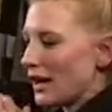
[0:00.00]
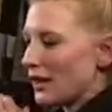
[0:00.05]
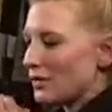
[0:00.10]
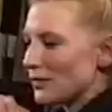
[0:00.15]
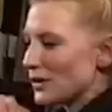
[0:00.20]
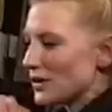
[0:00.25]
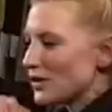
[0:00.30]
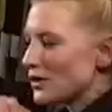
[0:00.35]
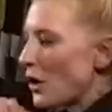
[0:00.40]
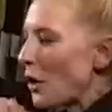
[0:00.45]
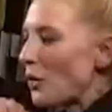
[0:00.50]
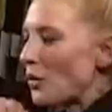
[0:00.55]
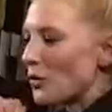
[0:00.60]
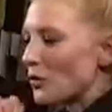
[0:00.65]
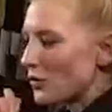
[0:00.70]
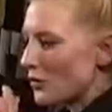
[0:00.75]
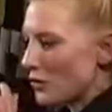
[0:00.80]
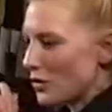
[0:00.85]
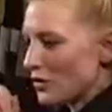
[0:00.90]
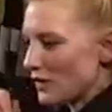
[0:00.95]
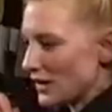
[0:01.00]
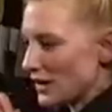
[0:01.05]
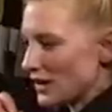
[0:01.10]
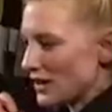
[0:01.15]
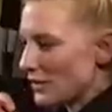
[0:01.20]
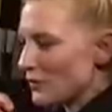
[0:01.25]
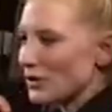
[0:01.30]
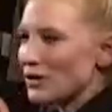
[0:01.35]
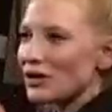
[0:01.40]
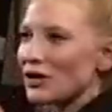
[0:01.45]
and was so
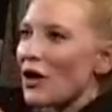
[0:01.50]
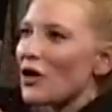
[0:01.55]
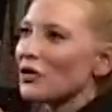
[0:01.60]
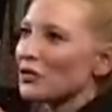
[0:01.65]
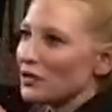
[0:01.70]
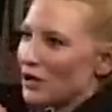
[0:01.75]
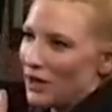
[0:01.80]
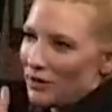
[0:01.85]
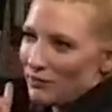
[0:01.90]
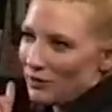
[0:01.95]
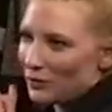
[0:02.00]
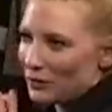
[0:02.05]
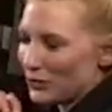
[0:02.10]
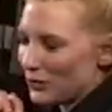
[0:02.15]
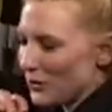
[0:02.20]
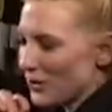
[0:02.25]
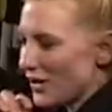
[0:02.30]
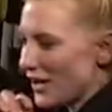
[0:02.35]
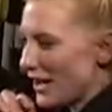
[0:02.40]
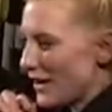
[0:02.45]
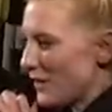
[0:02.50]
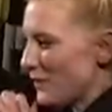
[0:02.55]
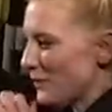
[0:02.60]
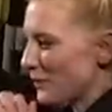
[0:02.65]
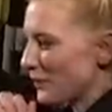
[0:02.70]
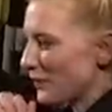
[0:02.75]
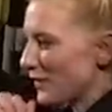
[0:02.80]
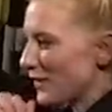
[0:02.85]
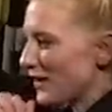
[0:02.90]
nervous and was so dreadful. Um,